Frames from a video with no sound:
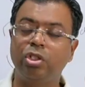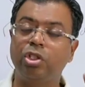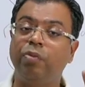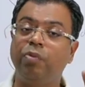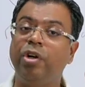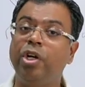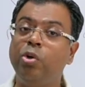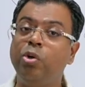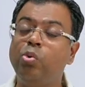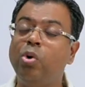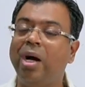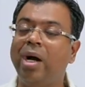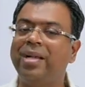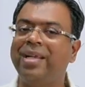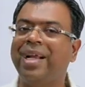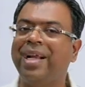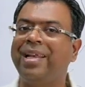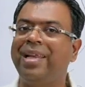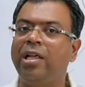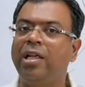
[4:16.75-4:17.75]
So we do
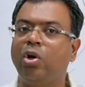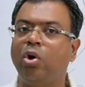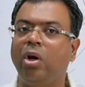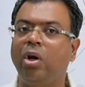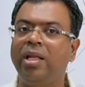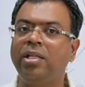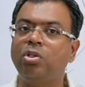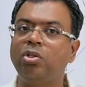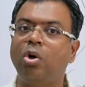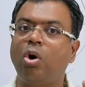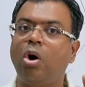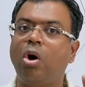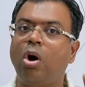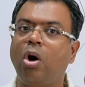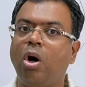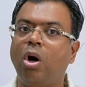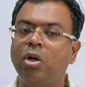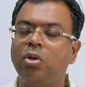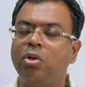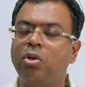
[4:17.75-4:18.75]
a technique called as
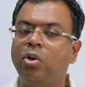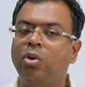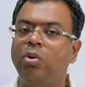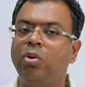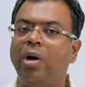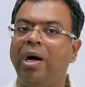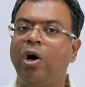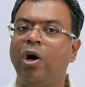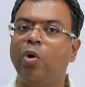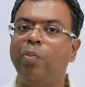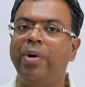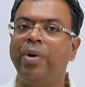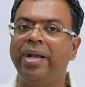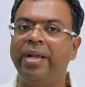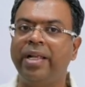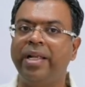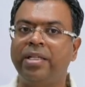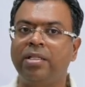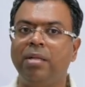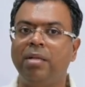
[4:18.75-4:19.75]
auto
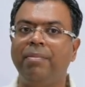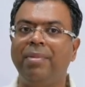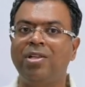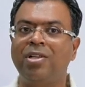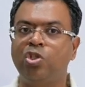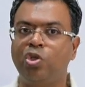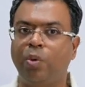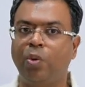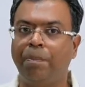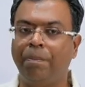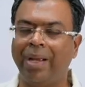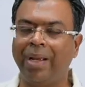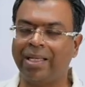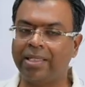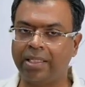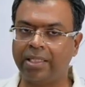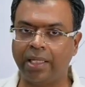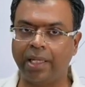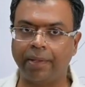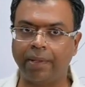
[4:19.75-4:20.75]
augmentation
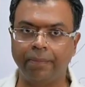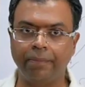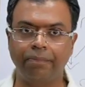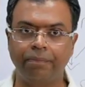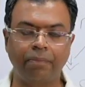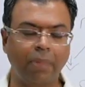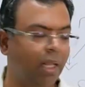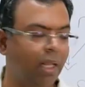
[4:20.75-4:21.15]
mastopexy.